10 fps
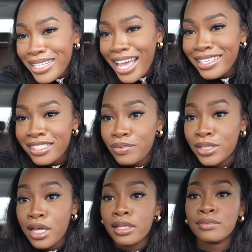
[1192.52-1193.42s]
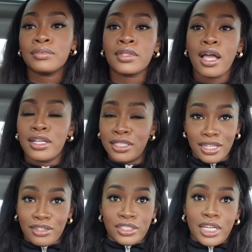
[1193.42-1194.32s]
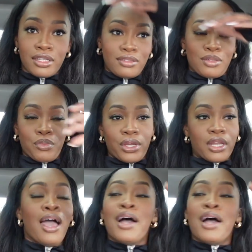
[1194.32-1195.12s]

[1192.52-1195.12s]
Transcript: nice. He was kind. I just didn't understand the point.